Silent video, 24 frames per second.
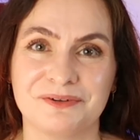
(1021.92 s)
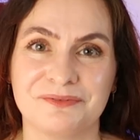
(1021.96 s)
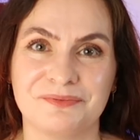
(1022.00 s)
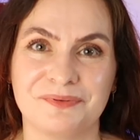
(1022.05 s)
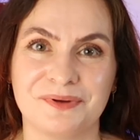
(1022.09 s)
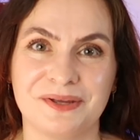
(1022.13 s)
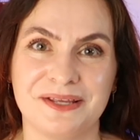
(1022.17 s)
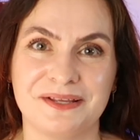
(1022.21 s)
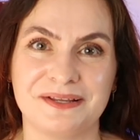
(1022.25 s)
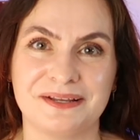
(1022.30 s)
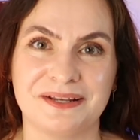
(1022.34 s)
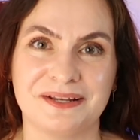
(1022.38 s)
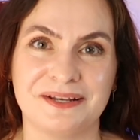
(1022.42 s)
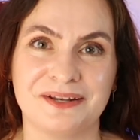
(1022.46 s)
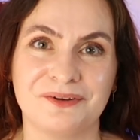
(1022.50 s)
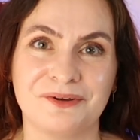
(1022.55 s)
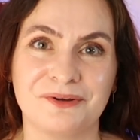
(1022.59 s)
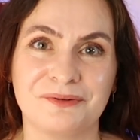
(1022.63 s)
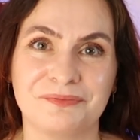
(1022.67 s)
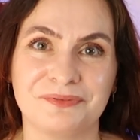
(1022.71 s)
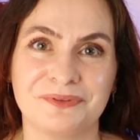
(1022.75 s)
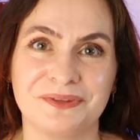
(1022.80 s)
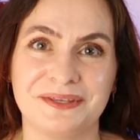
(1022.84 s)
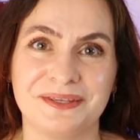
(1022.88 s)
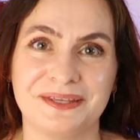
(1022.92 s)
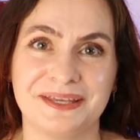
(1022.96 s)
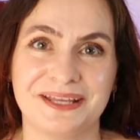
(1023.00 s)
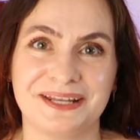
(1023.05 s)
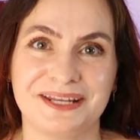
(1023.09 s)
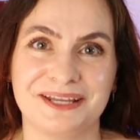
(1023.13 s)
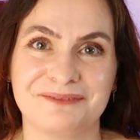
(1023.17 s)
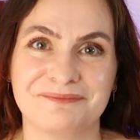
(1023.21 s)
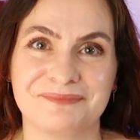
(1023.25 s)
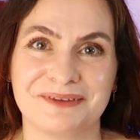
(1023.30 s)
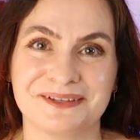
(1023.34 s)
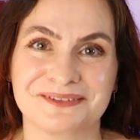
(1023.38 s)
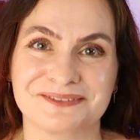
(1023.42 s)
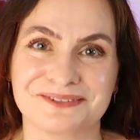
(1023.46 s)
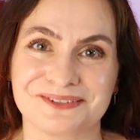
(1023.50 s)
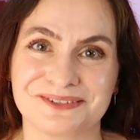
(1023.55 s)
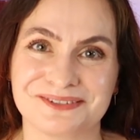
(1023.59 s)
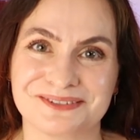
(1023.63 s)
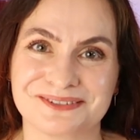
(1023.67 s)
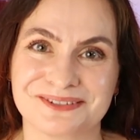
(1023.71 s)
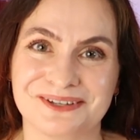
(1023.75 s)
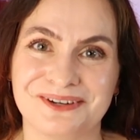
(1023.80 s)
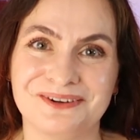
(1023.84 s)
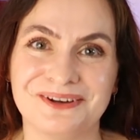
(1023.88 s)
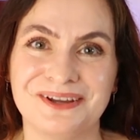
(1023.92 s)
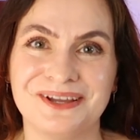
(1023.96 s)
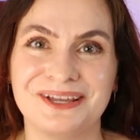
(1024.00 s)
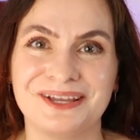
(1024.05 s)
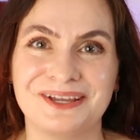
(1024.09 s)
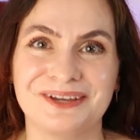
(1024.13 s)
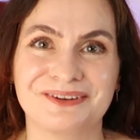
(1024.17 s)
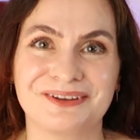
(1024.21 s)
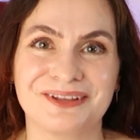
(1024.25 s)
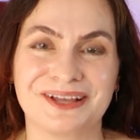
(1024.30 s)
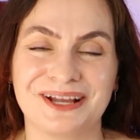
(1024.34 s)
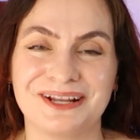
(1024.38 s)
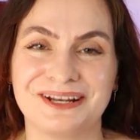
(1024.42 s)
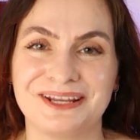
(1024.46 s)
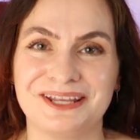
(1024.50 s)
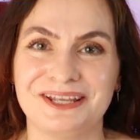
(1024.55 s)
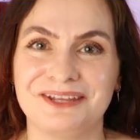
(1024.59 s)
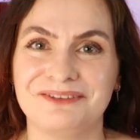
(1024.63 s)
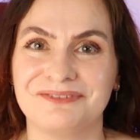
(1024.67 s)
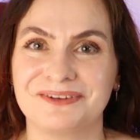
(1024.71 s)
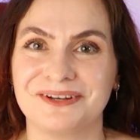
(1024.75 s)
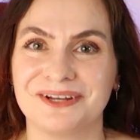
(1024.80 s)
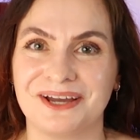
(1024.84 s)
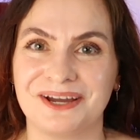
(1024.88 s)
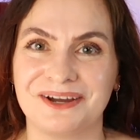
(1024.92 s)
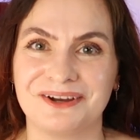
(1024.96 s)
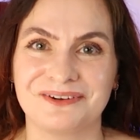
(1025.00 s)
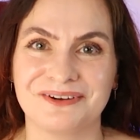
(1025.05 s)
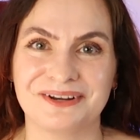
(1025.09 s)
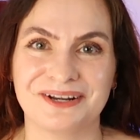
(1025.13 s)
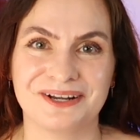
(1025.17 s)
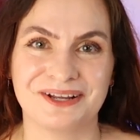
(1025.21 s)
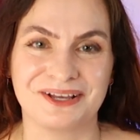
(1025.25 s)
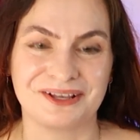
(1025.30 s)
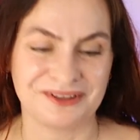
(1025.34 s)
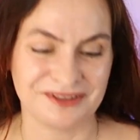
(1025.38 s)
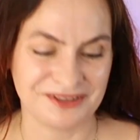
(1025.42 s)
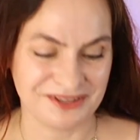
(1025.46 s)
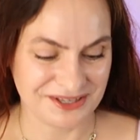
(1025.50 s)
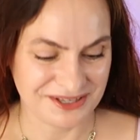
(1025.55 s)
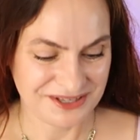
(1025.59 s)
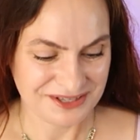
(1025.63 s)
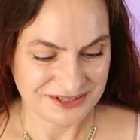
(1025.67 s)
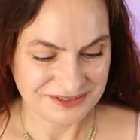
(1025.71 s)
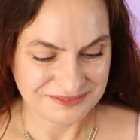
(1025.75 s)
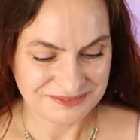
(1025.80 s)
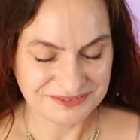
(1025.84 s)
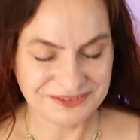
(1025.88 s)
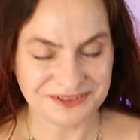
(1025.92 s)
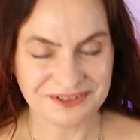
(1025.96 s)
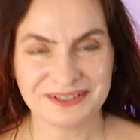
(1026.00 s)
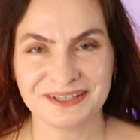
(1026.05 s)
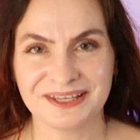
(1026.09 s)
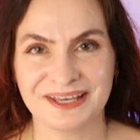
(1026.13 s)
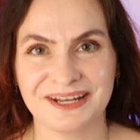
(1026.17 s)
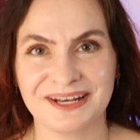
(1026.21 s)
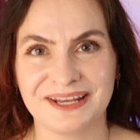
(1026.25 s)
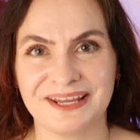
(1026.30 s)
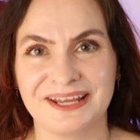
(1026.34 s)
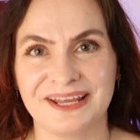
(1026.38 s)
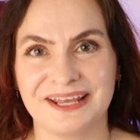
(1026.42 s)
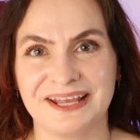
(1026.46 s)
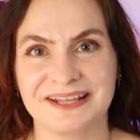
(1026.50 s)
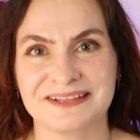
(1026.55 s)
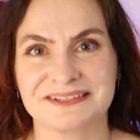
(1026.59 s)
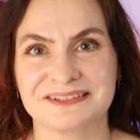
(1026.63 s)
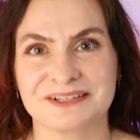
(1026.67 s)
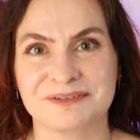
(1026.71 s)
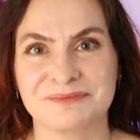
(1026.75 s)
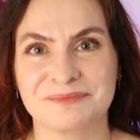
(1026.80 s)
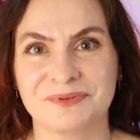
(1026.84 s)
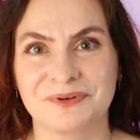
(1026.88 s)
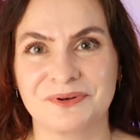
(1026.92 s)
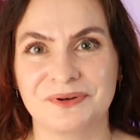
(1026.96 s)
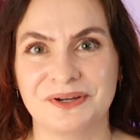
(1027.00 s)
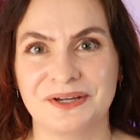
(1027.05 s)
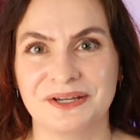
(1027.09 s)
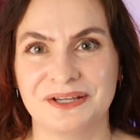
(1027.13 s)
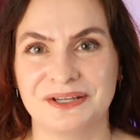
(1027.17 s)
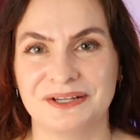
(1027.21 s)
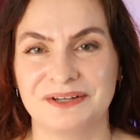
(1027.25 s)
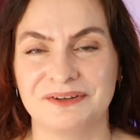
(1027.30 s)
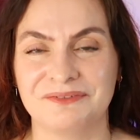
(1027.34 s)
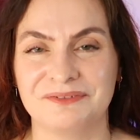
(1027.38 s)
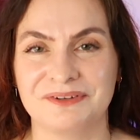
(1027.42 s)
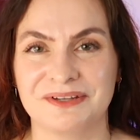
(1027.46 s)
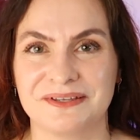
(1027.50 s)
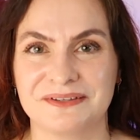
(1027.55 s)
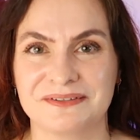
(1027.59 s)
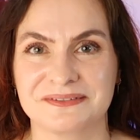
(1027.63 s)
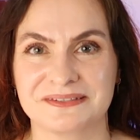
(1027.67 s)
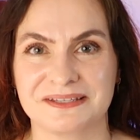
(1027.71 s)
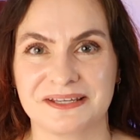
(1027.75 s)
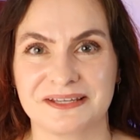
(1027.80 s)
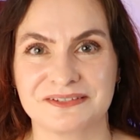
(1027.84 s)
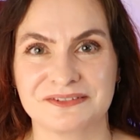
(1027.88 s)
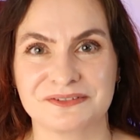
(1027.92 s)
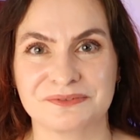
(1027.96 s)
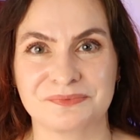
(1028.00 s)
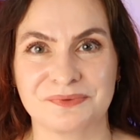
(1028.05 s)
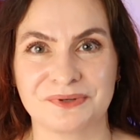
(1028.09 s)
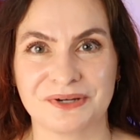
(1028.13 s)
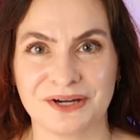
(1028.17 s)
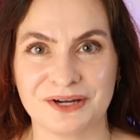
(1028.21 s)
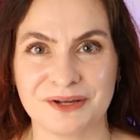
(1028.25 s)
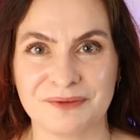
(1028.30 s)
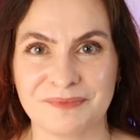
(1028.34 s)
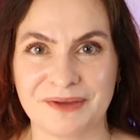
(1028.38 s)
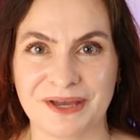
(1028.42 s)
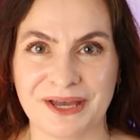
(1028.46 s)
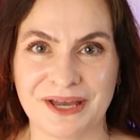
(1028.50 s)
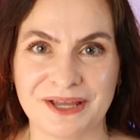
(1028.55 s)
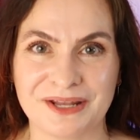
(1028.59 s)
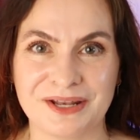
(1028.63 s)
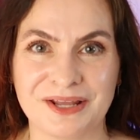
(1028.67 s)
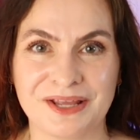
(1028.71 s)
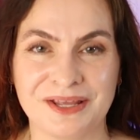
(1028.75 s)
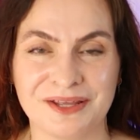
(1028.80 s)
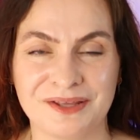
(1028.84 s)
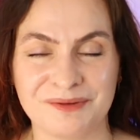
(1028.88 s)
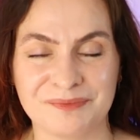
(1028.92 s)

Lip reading: of weight and hopefully gaining muscle, so it'll kind of even out, and I'll look at it at some point and reassess where I'm at.